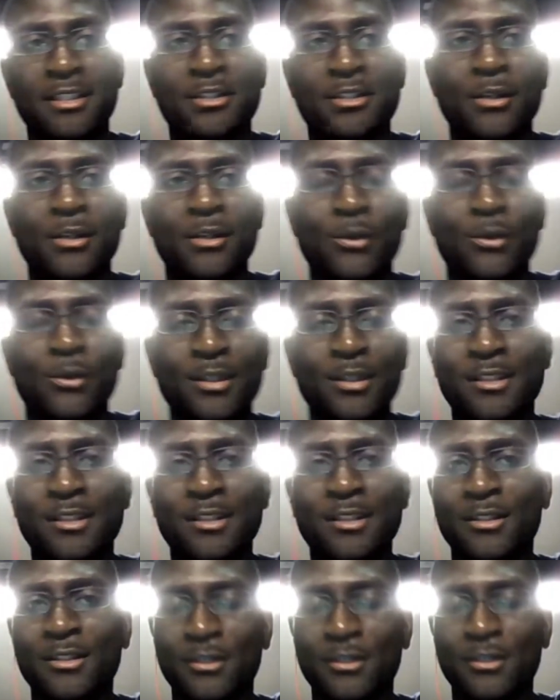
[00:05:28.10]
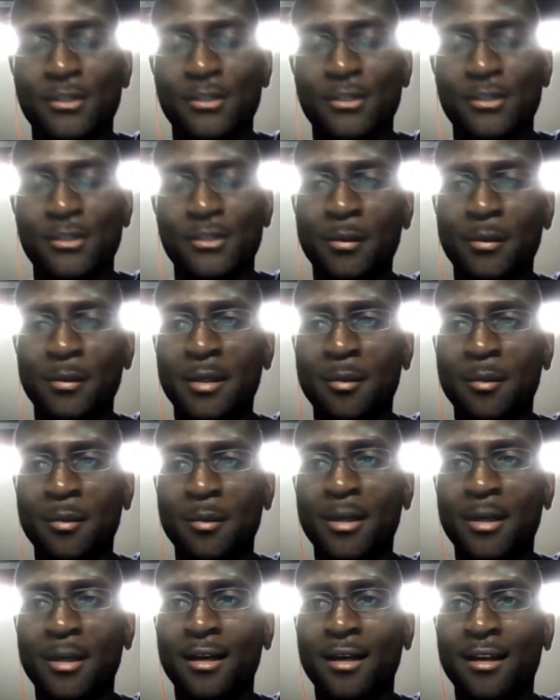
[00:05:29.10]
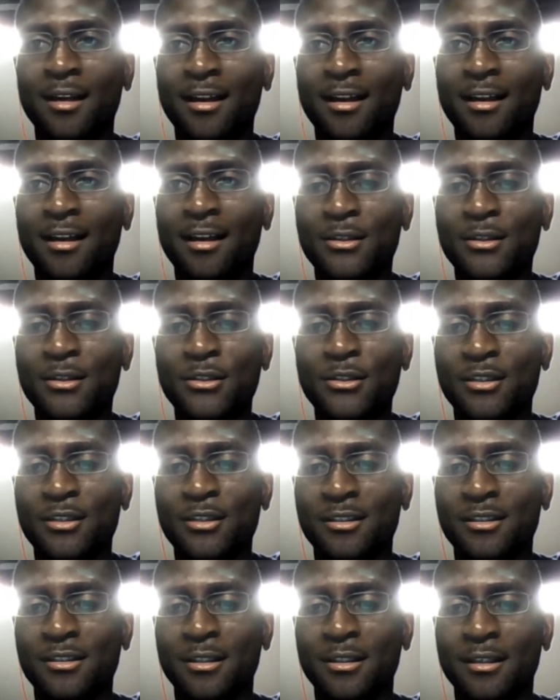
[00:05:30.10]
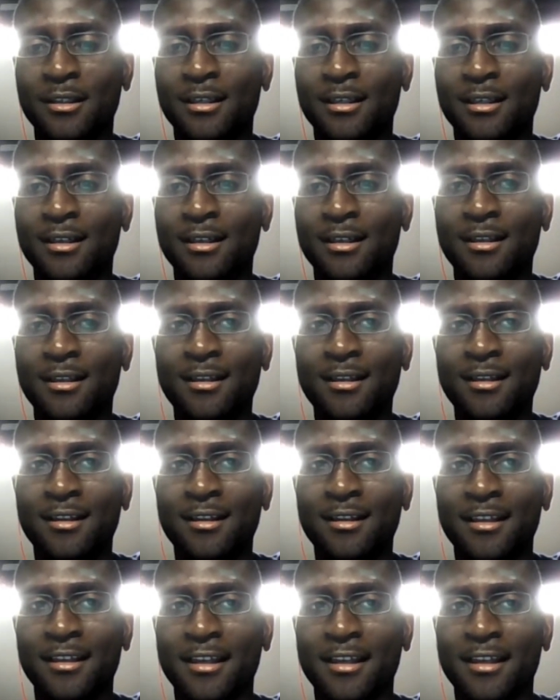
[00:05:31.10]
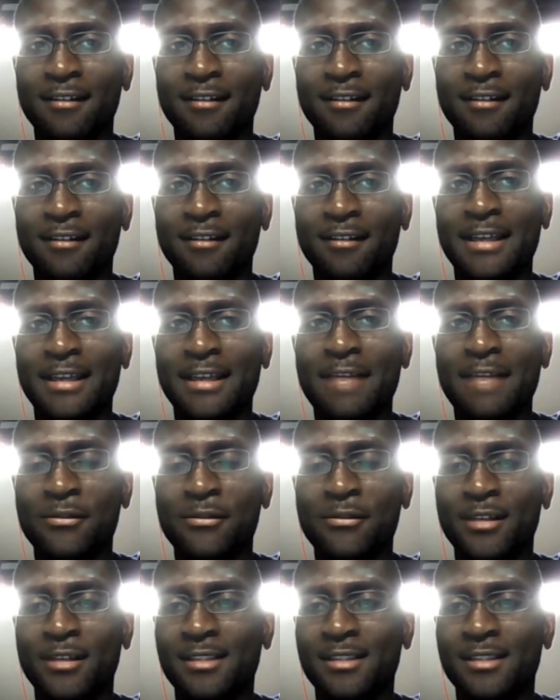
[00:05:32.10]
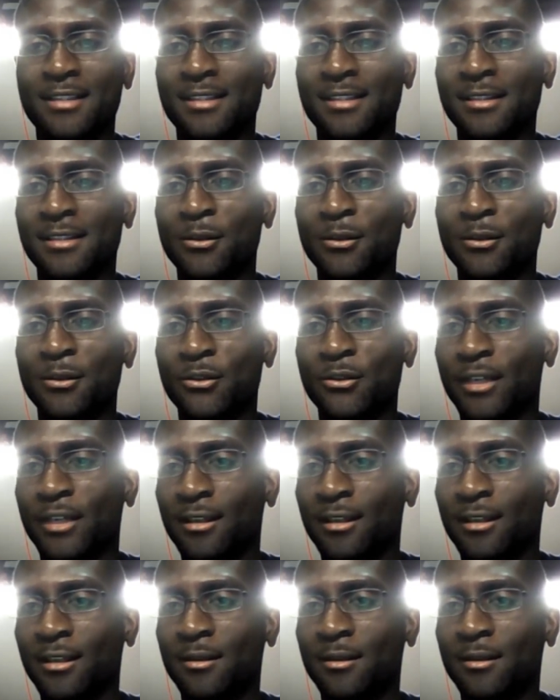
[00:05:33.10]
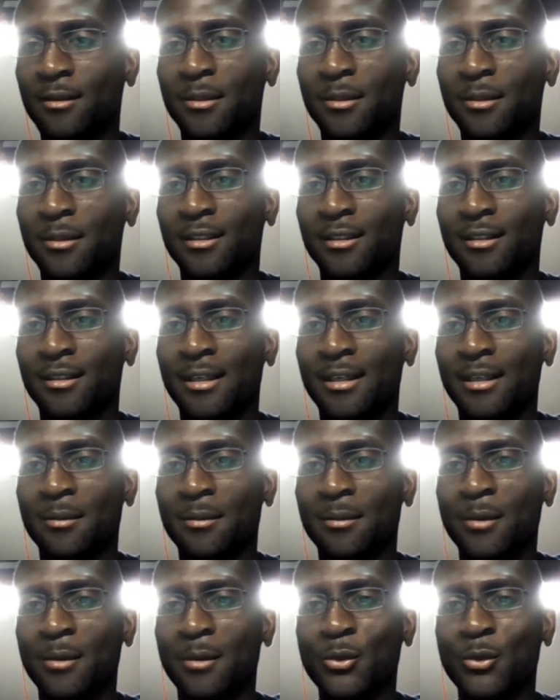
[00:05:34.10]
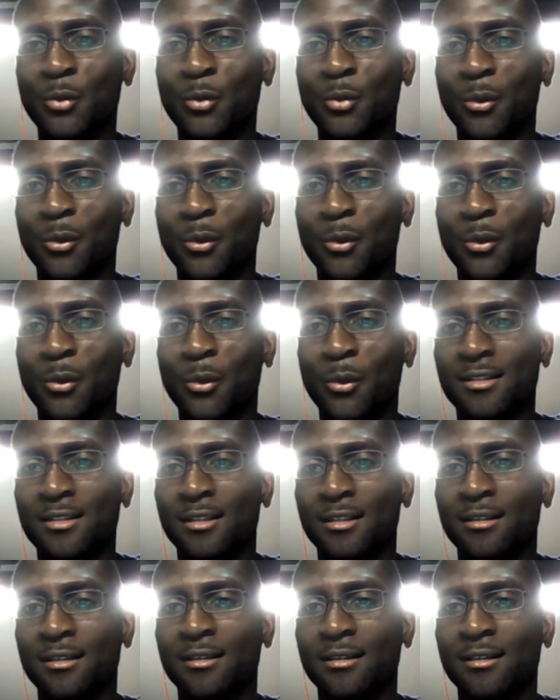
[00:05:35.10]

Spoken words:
actually, so this is news for me. But I was interested in hearing that they haven't released a single trailer, but done like multiple ones, and